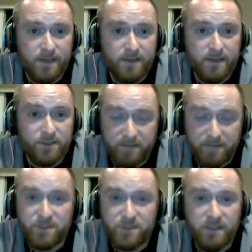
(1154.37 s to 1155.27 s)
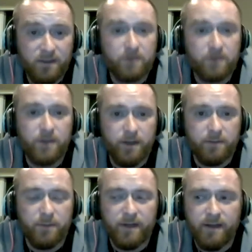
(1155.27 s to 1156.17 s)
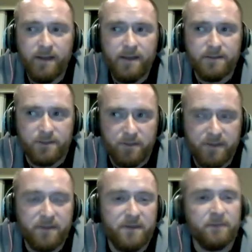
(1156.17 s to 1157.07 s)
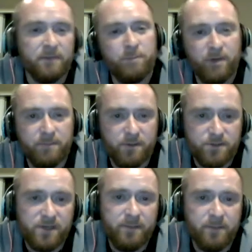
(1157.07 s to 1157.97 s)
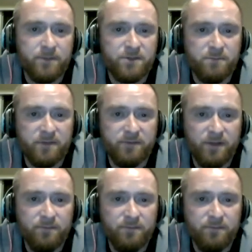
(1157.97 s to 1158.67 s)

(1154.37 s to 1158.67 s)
Jefferson looks good, but do you think Thielen would put up those same numbers in Buffalo?